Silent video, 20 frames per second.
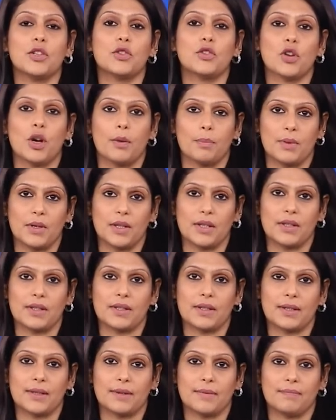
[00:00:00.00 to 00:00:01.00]
and
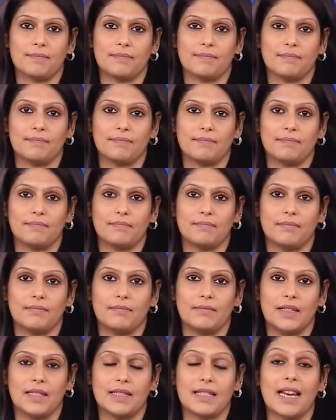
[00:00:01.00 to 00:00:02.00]
choppers.
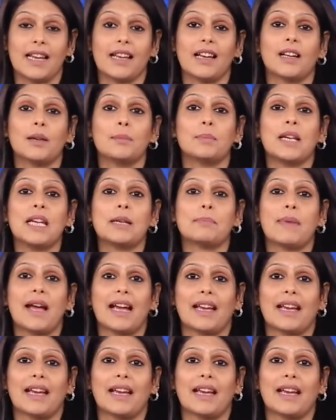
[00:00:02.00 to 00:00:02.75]
It's like a complete